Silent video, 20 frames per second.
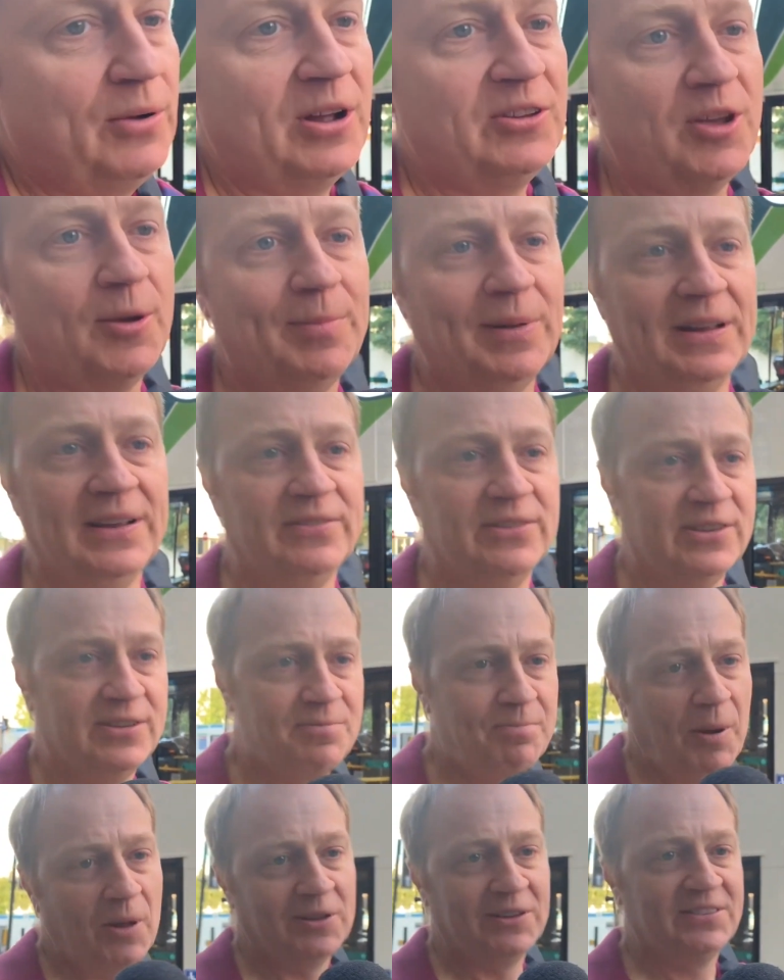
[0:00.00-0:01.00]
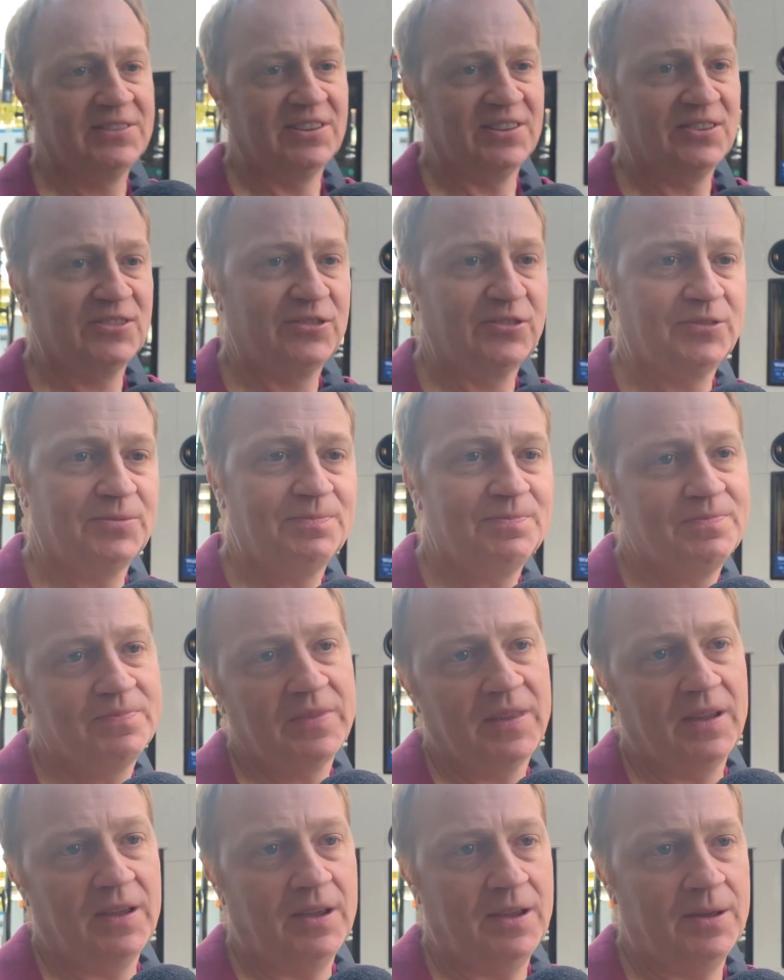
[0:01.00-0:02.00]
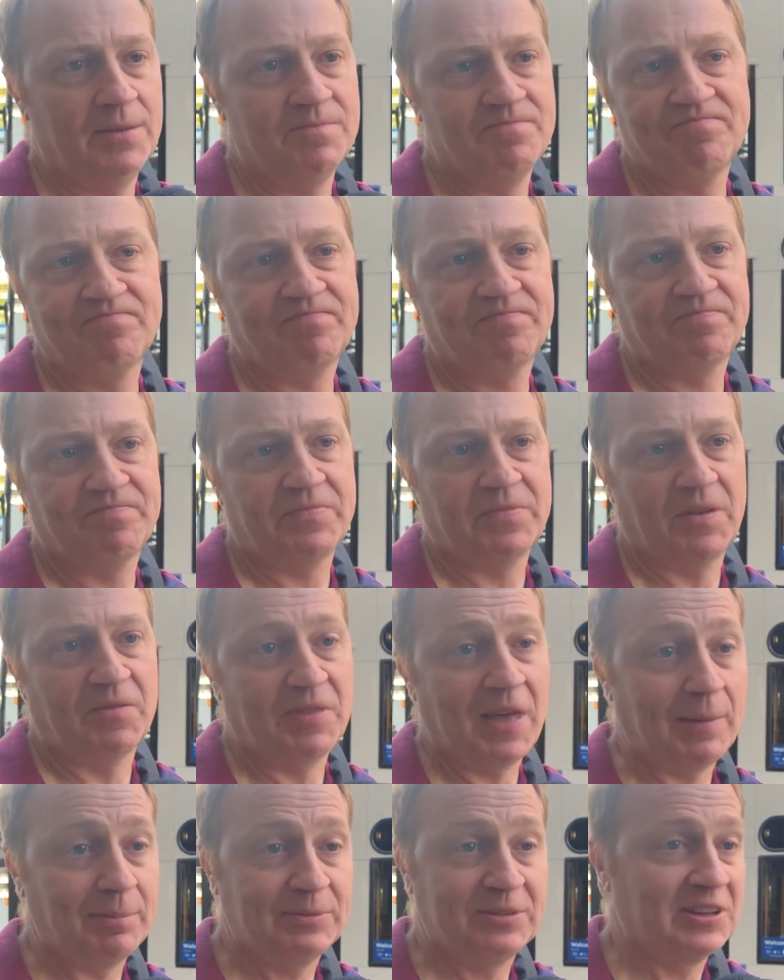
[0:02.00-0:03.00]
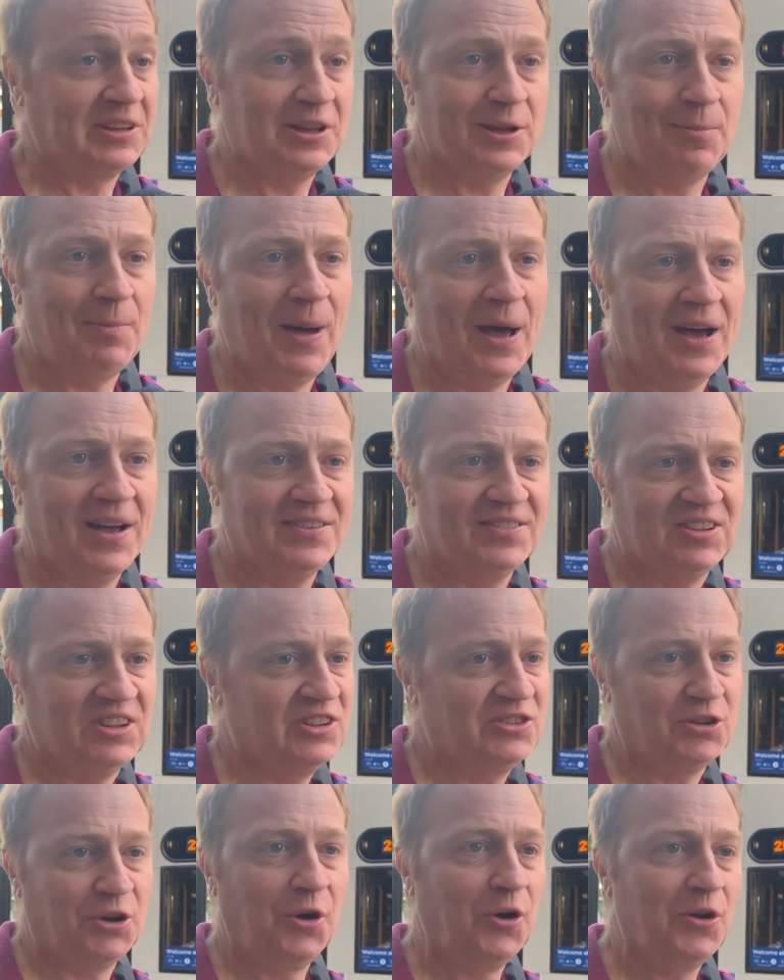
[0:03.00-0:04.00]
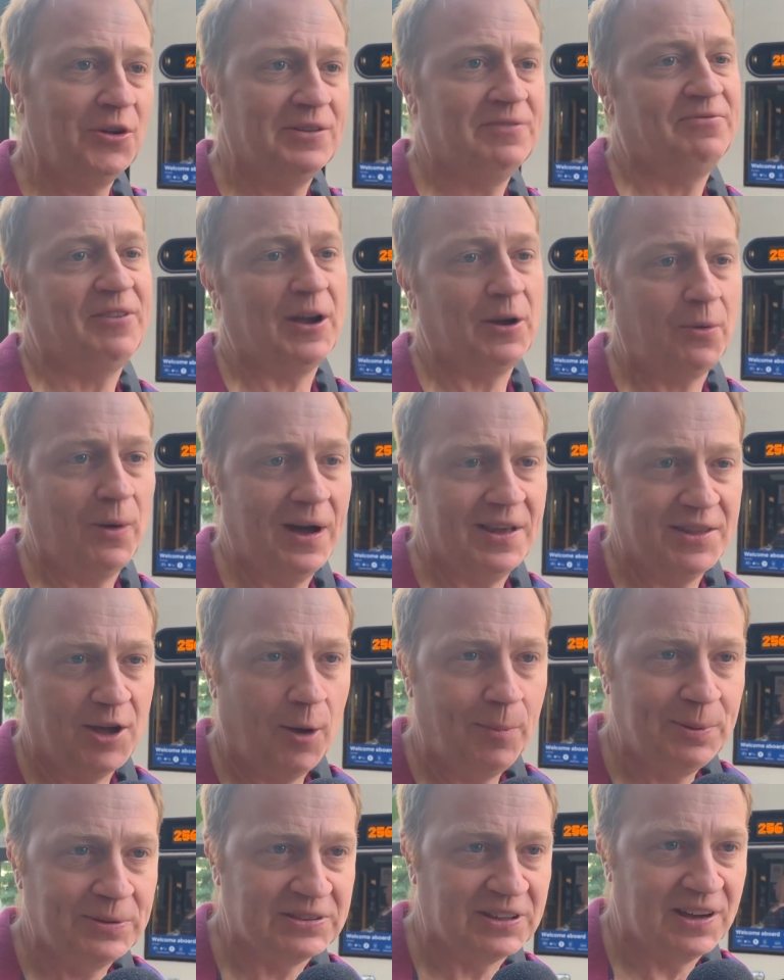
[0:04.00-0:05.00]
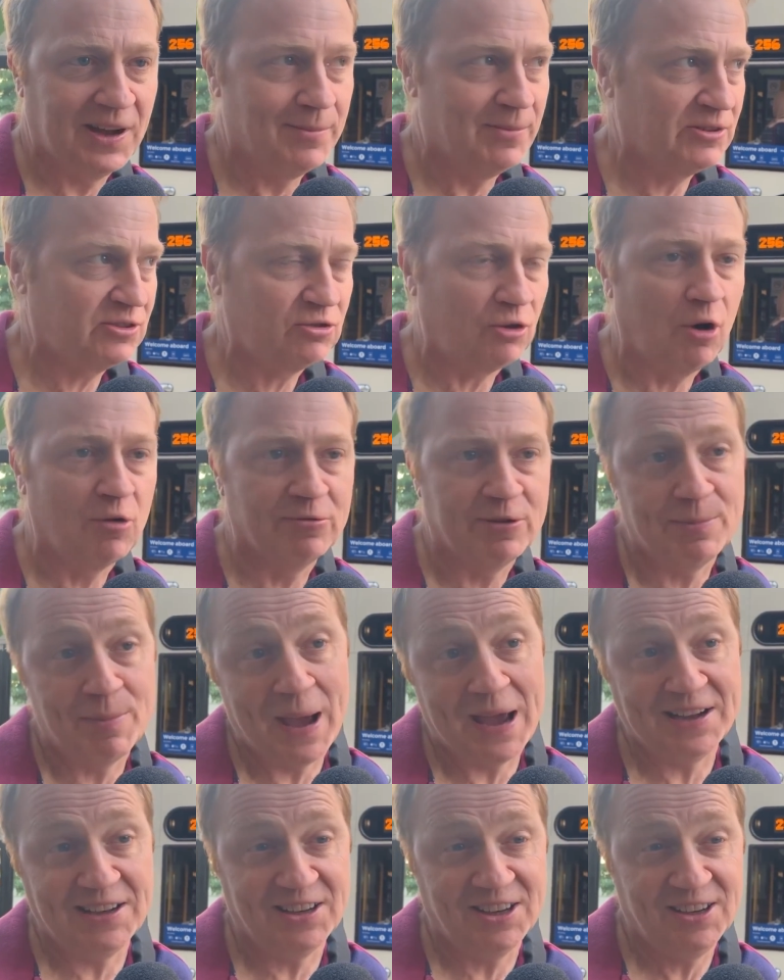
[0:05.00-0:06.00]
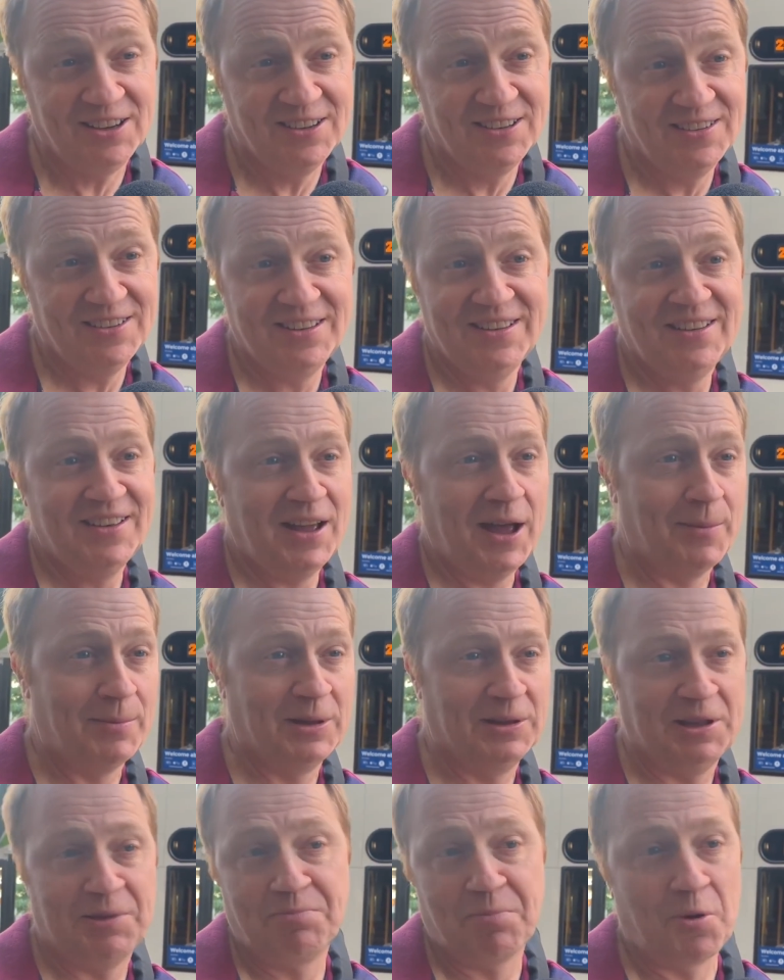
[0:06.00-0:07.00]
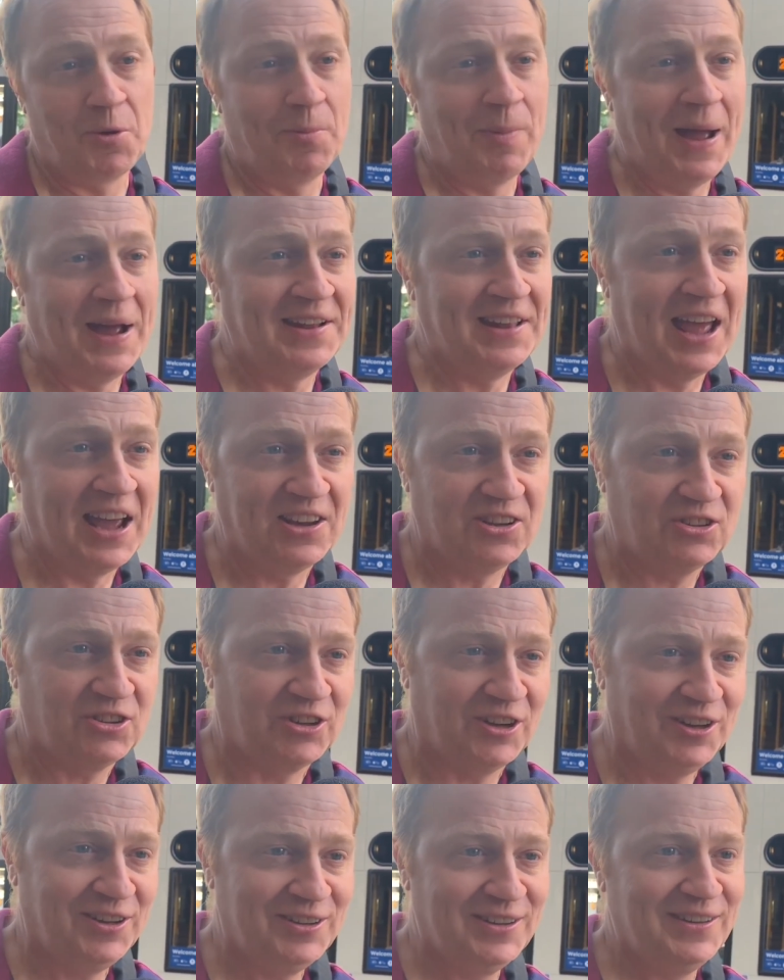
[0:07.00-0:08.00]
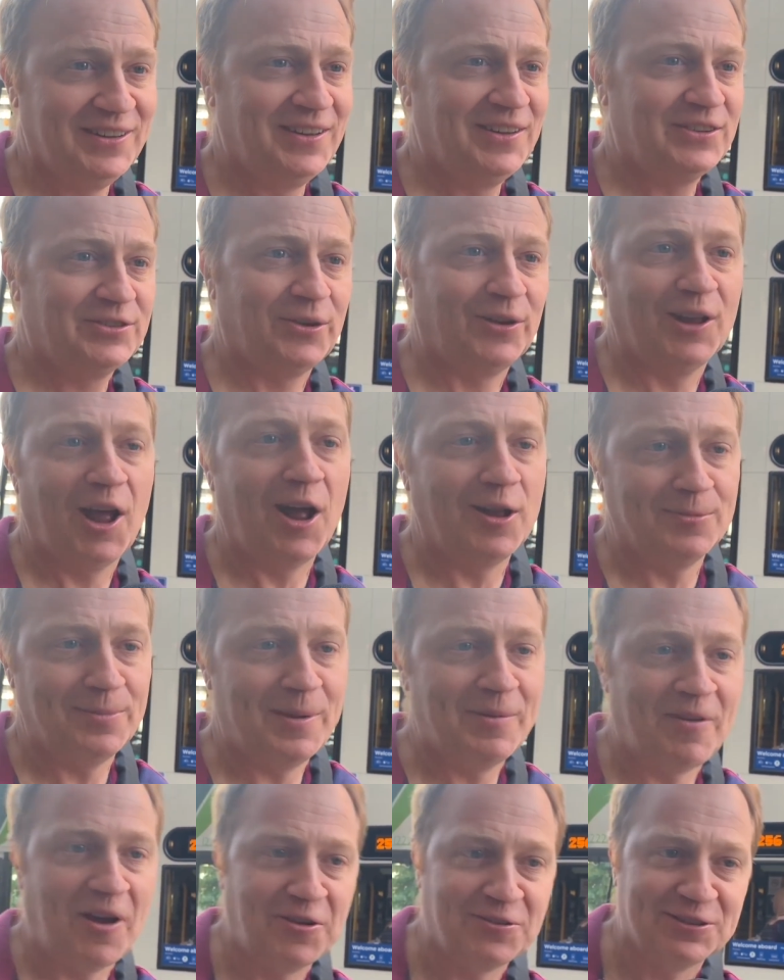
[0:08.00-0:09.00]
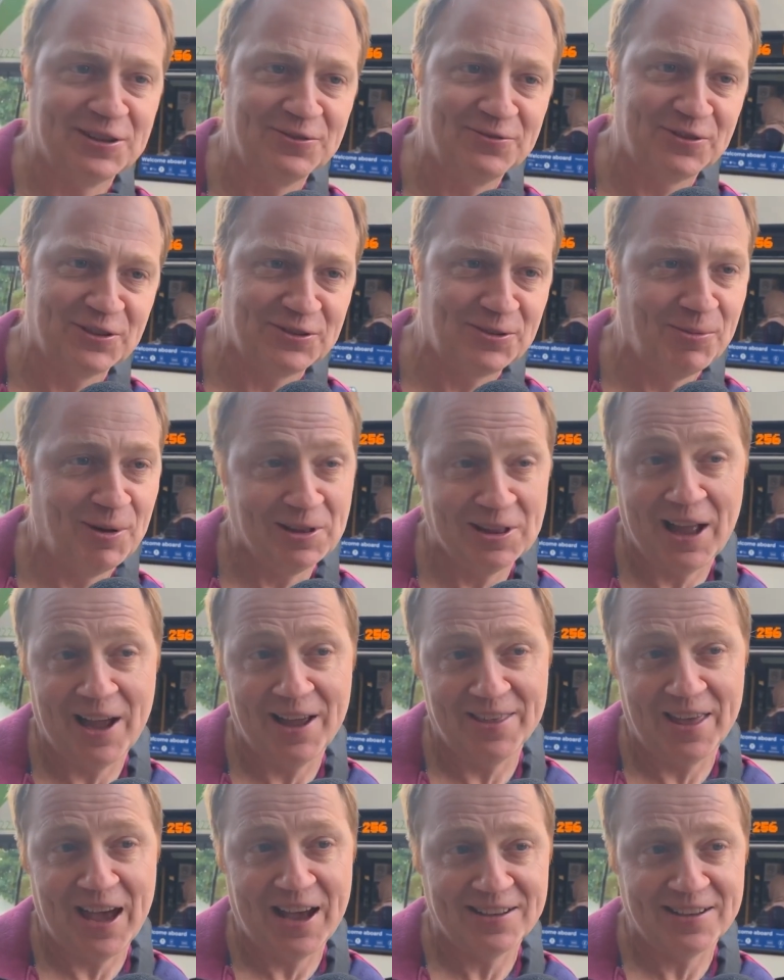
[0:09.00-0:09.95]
I don't believe in his politics, that particular party at all. In fact, quite the opposite. I'm a strong Remainer. I'm a liberal by nature, so I'll hardly be voting for someone like